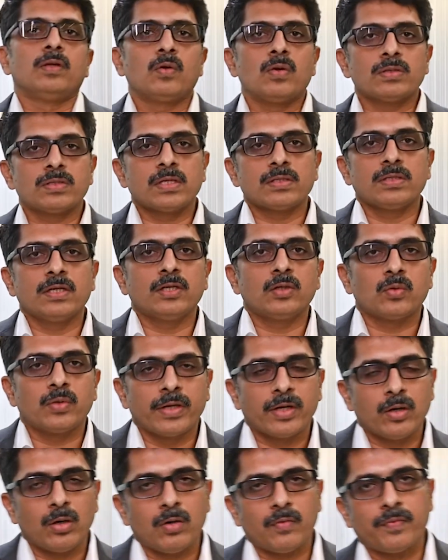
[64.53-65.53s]
Neurosurgery
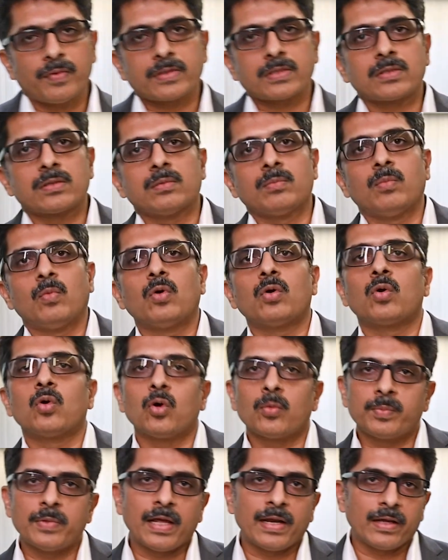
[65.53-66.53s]
today offers more
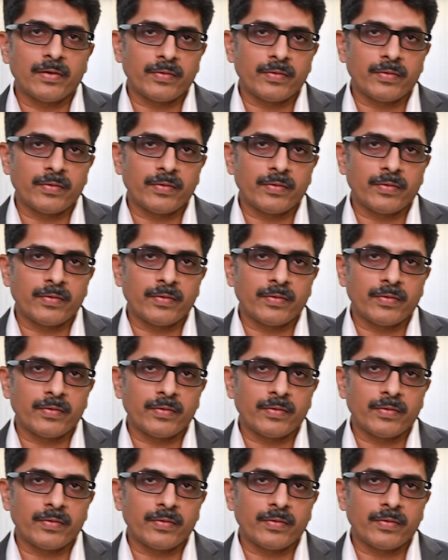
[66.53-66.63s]
hope than